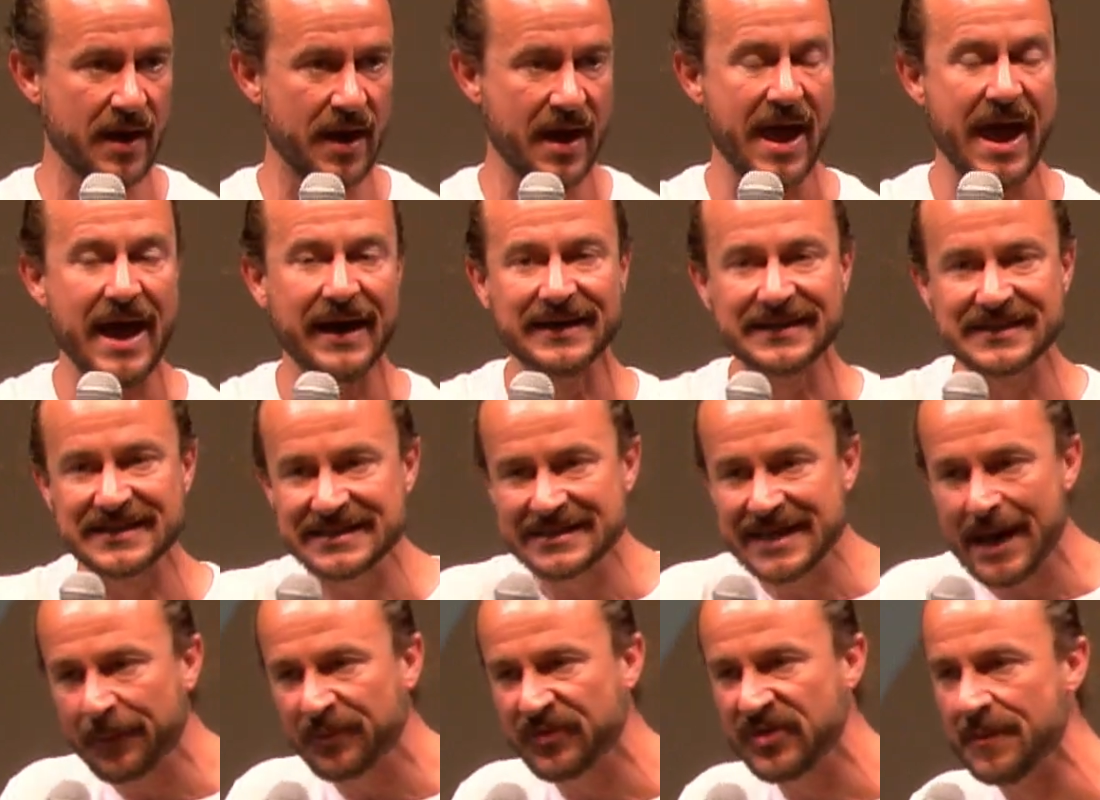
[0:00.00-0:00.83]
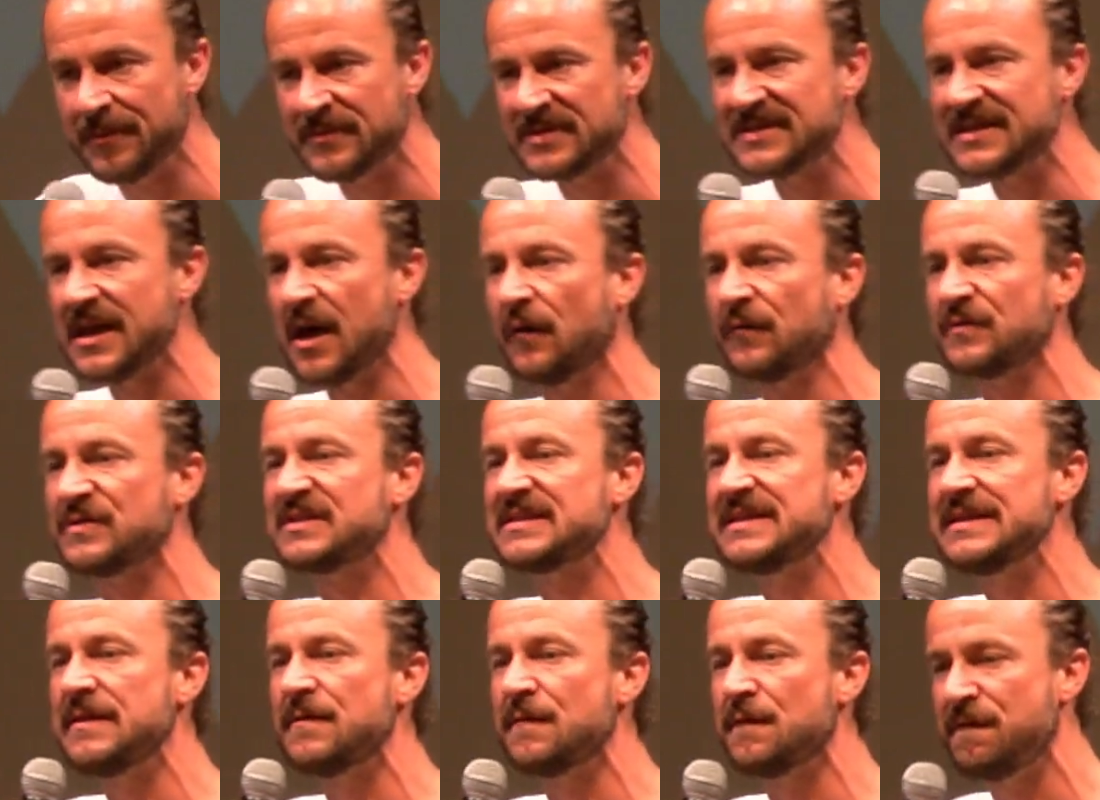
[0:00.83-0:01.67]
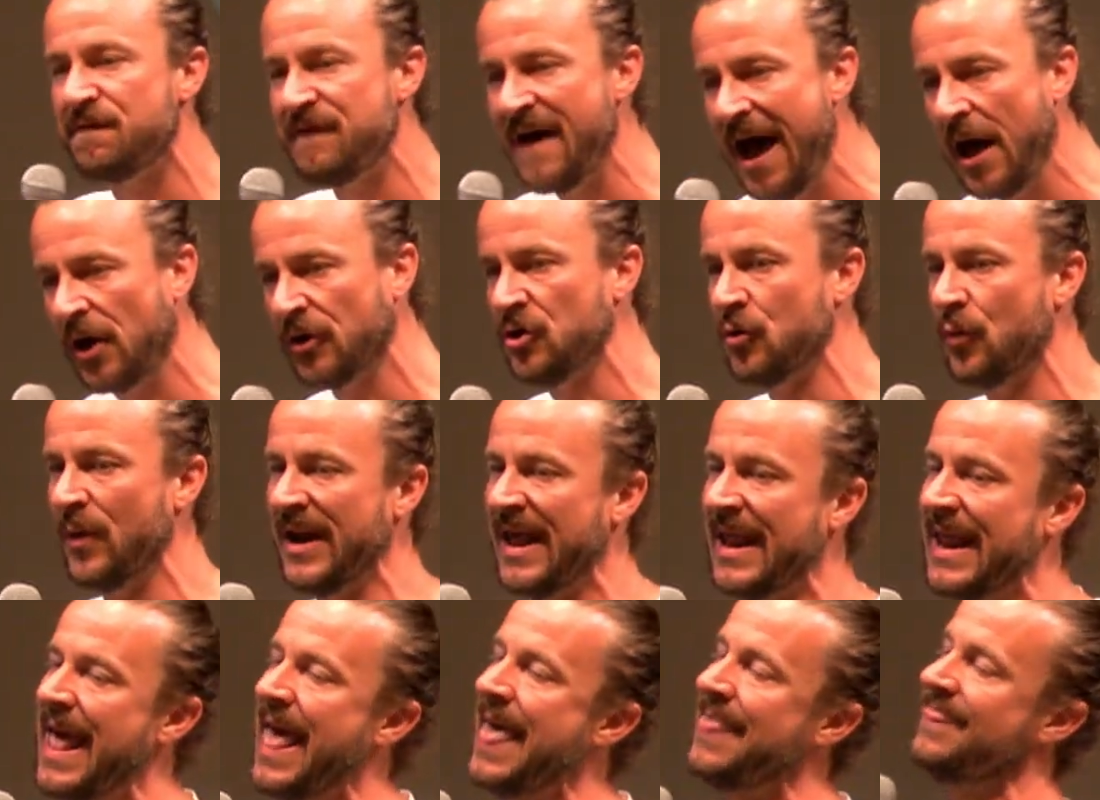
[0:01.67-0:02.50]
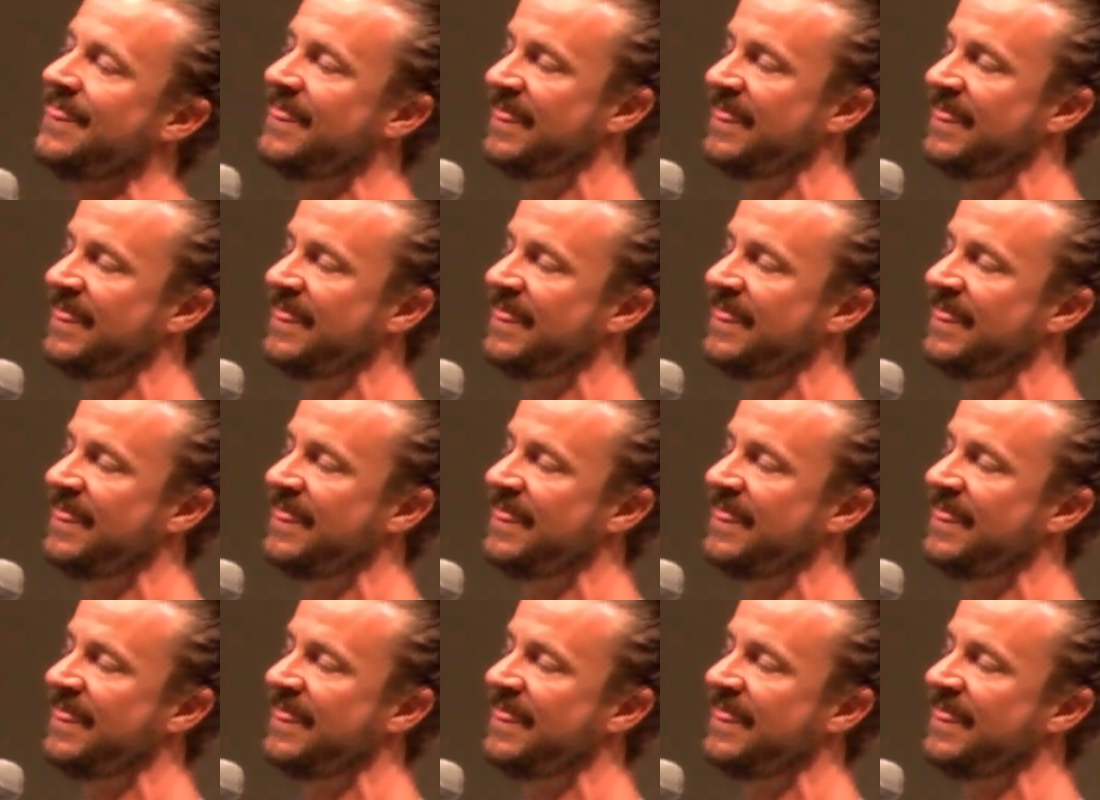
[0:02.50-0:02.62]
accept themselves, see the value in it, and